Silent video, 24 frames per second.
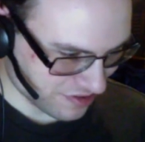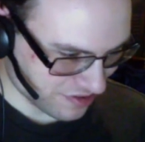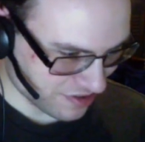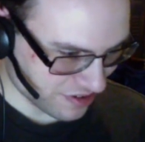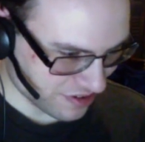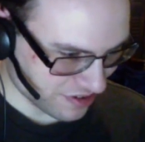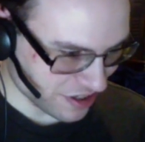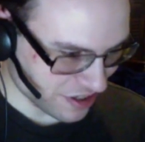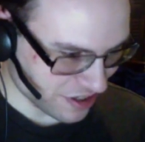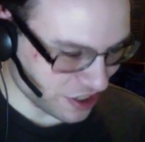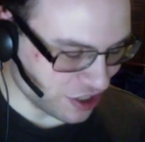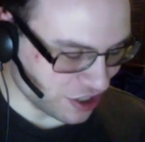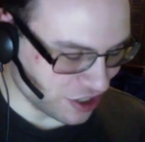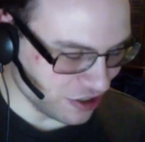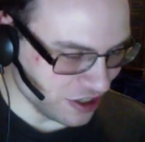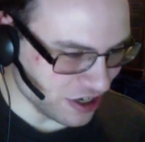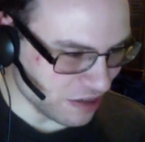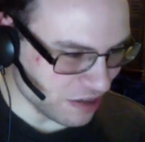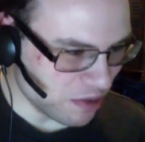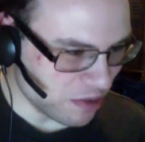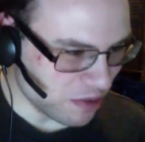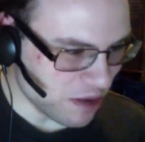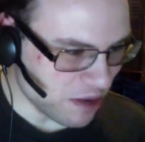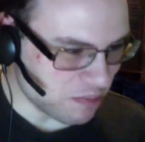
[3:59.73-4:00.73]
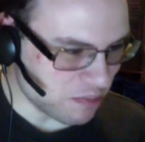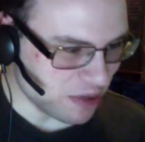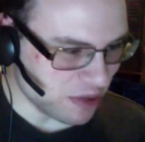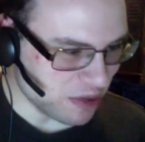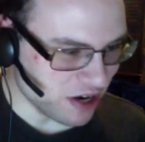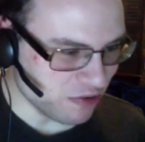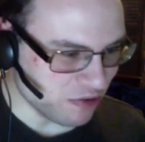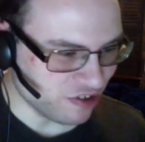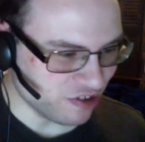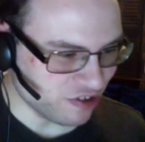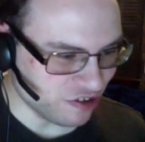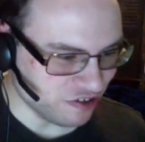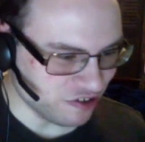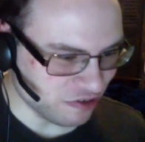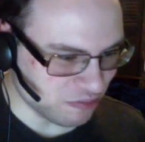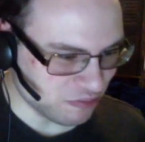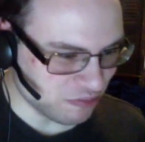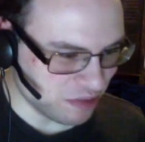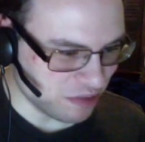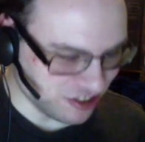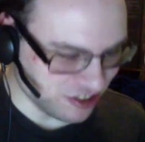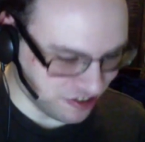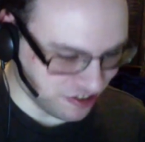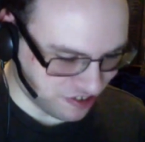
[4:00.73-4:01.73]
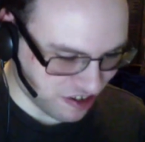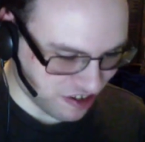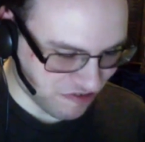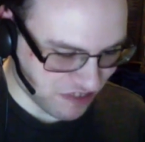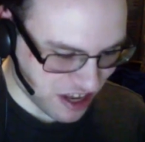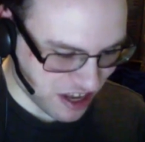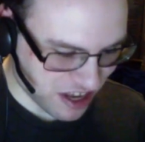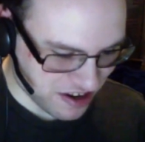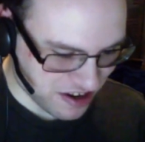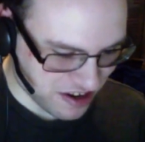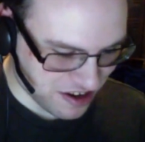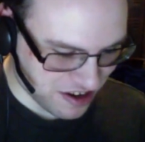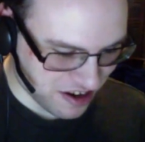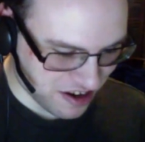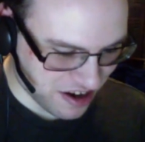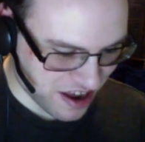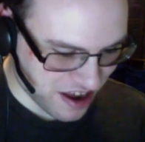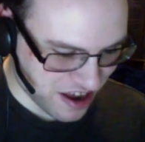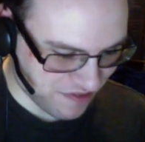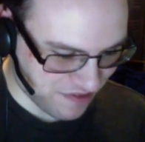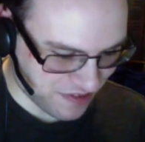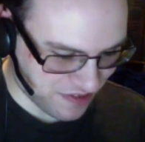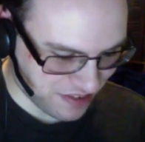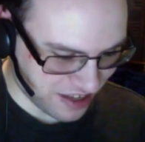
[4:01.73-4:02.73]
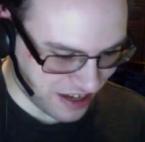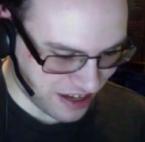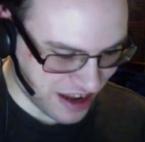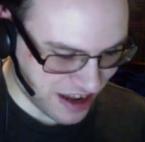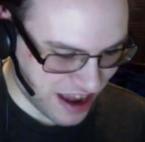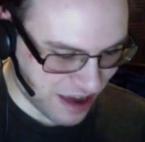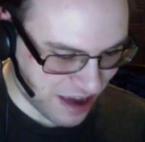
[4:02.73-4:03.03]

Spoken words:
Including but it was also a bunch of stuff that I would